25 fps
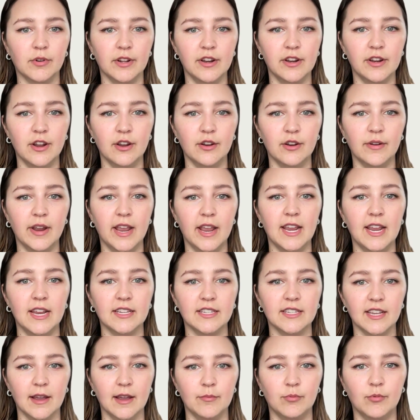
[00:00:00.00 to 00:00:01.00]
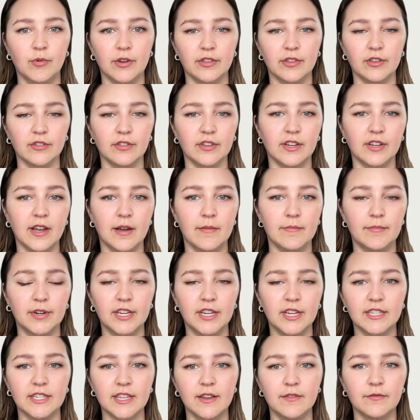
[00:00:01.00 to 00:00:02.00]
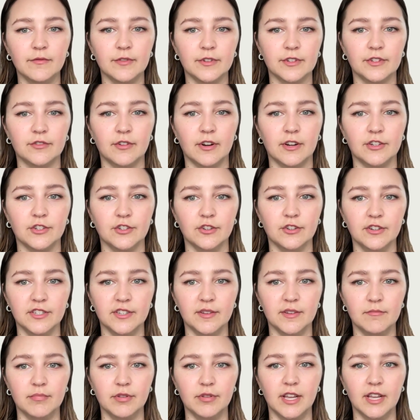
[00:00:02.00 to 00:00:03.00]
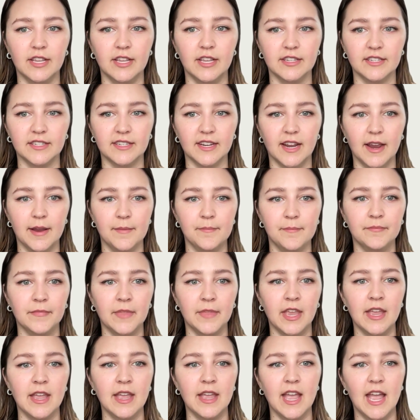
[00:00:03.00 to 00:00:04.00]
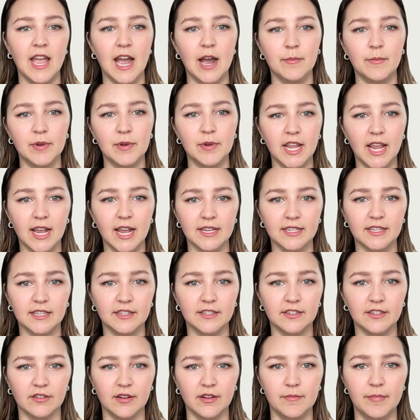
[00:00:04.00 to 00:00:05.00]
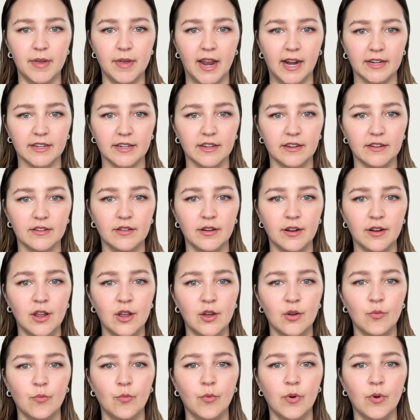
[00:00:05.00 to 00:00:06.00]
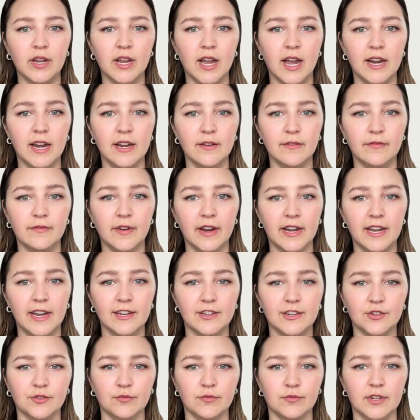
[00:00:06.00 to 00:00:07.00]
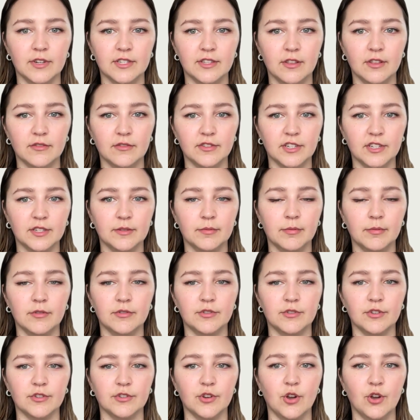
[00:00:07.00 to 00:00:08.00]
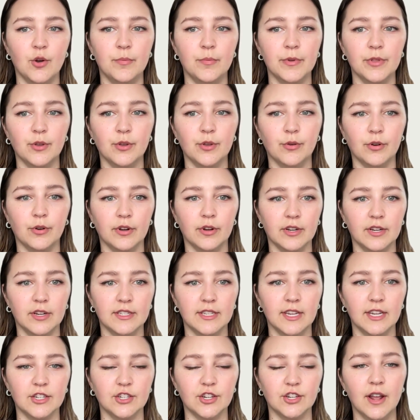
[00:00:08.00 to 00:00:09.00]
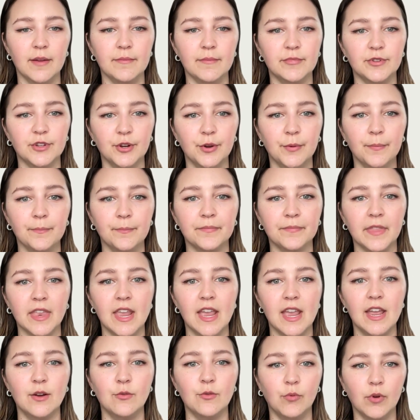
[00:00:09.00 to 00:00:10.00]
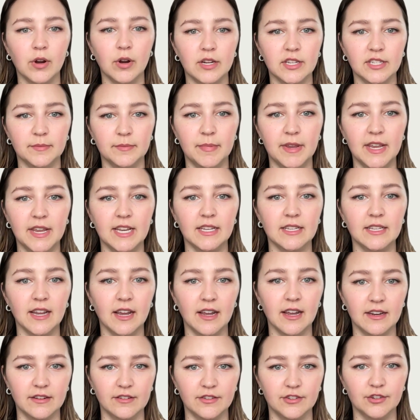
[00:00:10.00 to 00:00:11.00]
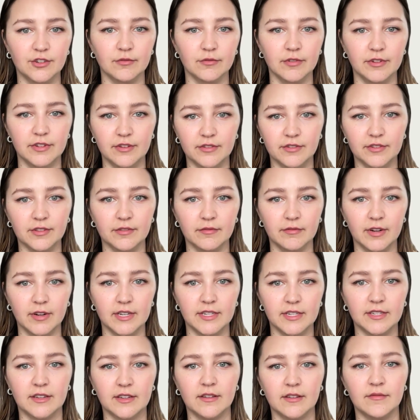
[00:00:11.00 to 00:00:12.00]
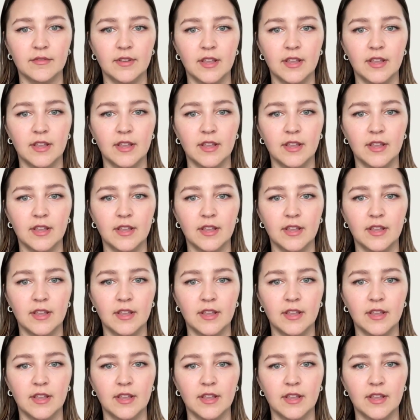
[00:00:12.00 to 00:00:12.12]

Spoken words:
to know ASAP whether the company's infrastructure is in play this time, how many assets are impacted, what kind of financial risk those exposures open the organization up to, and what is being done to reduce the risk.